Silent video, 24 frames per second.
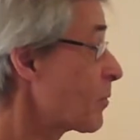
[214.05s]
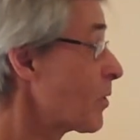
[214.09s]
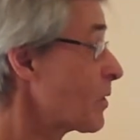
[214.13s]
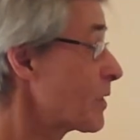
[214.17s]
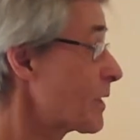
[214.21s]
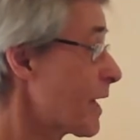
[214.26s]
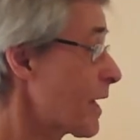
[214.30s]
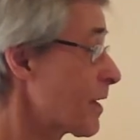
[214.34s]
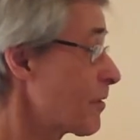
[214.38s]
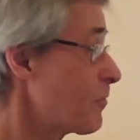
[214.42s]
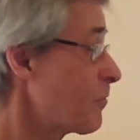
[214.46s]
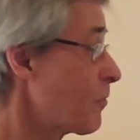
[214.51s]

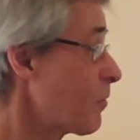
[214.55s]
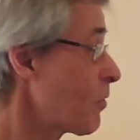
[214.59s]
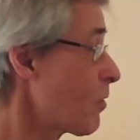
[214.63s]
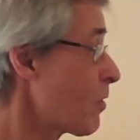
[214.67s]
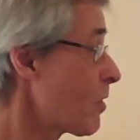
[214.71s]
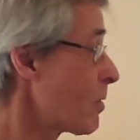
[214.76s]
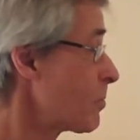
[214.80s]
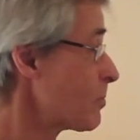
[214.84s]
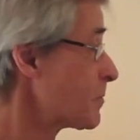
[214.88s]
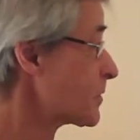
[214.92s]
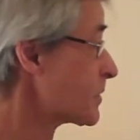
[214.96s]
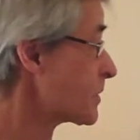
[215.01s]

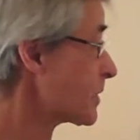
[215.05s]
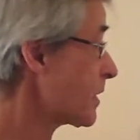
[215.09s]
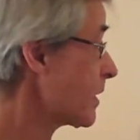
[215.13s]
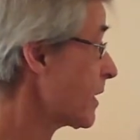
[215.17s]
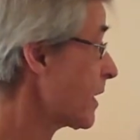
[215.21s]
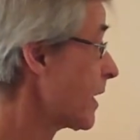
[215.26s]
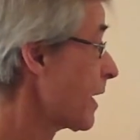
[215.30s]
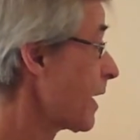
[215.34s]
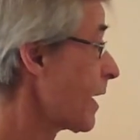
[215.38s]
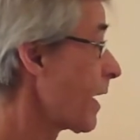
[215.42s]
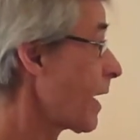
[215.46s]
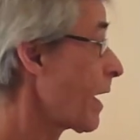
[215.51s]
animal-like
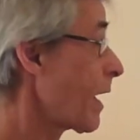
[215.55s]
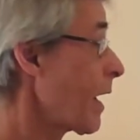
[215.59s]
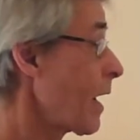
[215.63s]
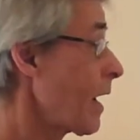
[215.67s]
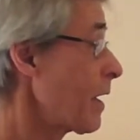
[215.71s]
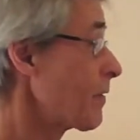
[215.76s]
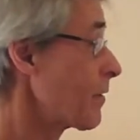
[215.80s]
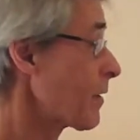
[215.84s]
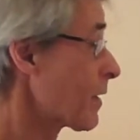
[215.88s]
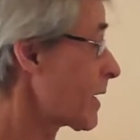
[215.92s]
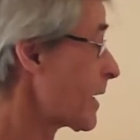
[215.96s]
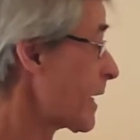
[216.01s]
forms,
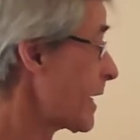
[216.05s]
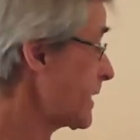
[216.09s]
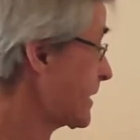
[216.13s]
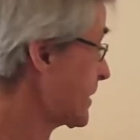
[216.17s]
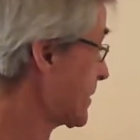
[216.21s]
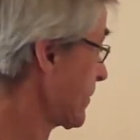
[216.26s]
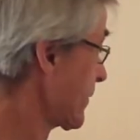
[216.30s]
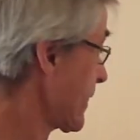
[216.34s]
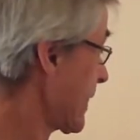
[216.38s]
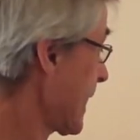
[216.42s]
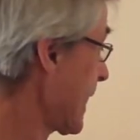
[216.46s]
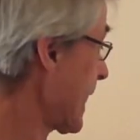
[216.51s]
other
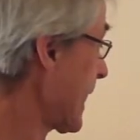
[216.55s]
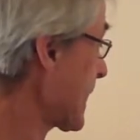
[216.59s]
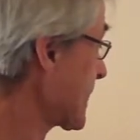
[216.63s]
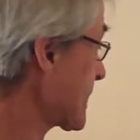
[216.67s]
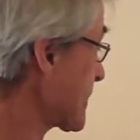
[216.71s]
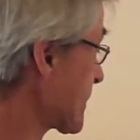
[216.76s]
kinds of